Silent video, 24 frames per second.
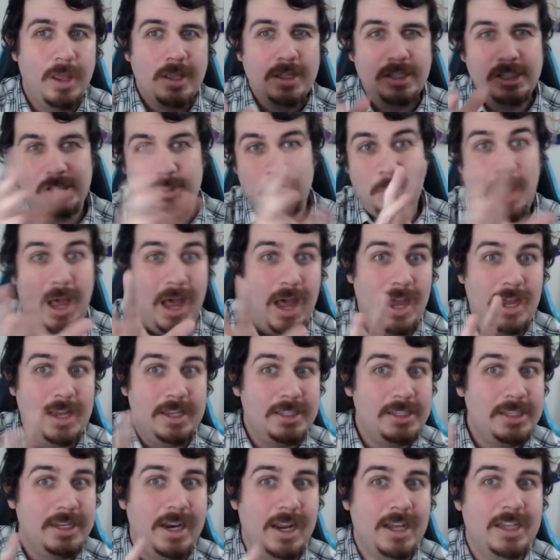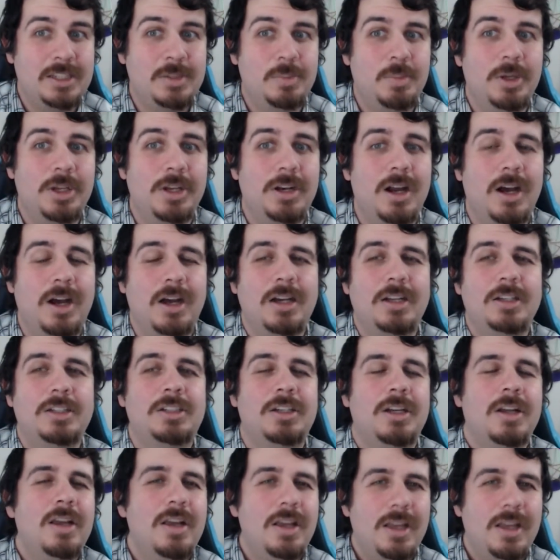spies and espionage.